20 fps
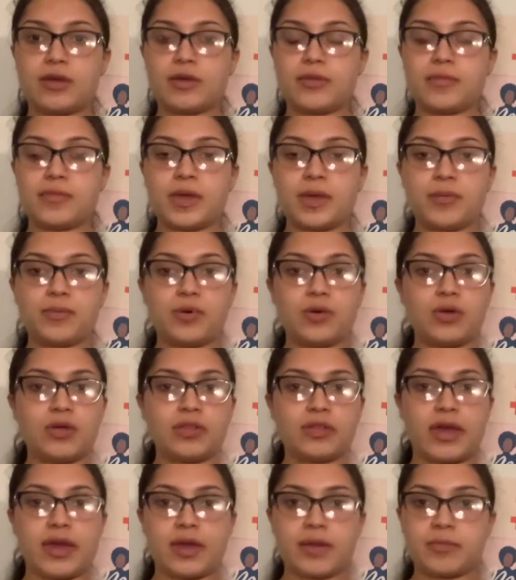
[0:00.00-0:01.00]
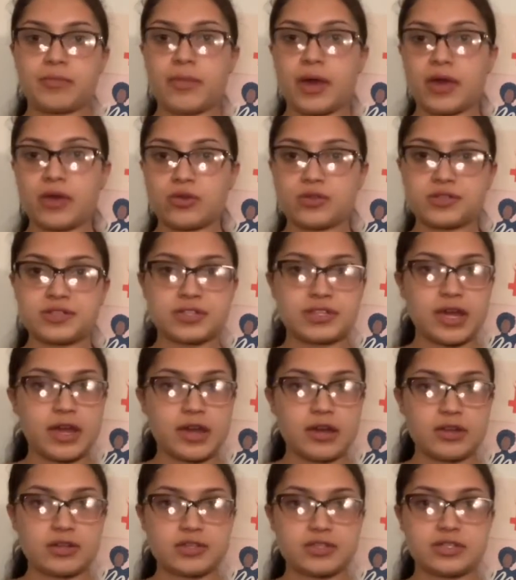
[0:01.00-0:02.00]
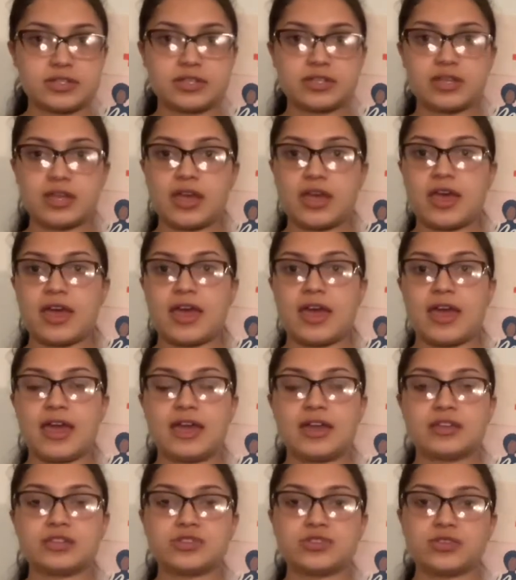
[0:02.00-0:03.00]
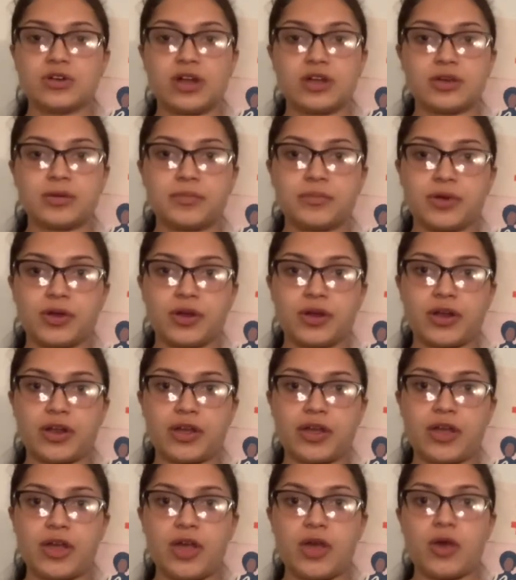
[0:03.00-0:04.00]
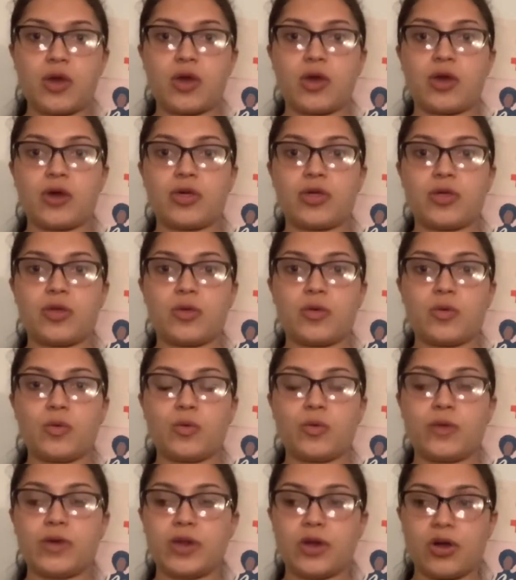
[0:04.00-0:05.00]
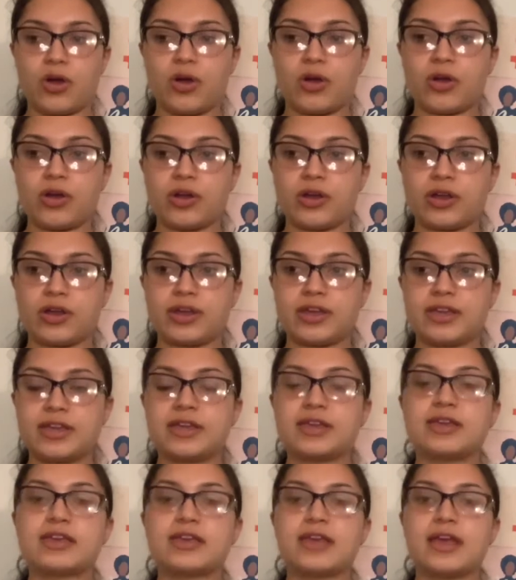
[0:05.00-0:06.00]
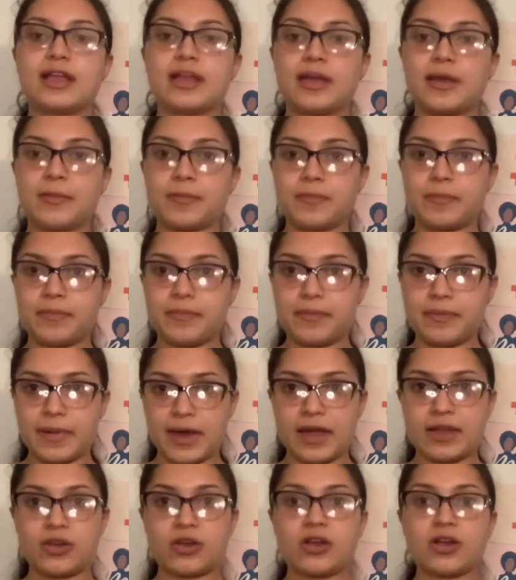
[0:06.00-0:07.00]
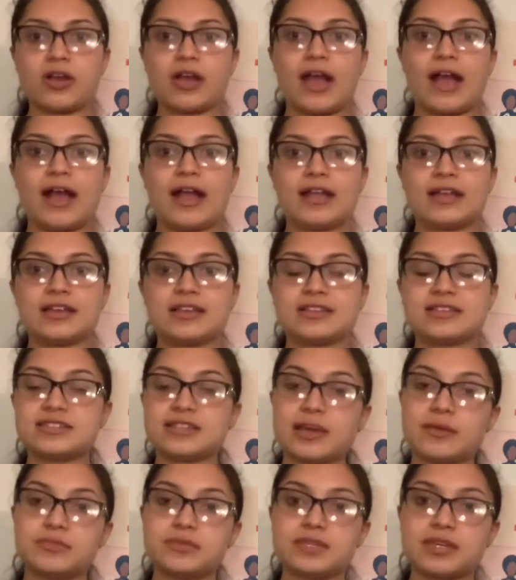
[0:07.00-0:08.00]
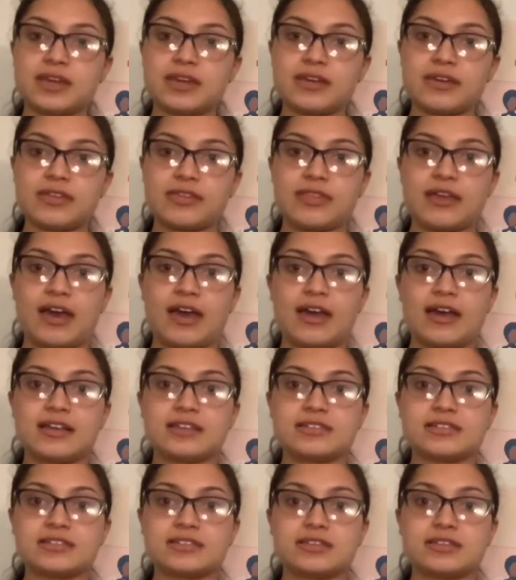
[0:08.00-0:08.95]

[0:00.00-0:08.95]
people like Michael Scarce and Tarana Burke, we are getting better at accepting that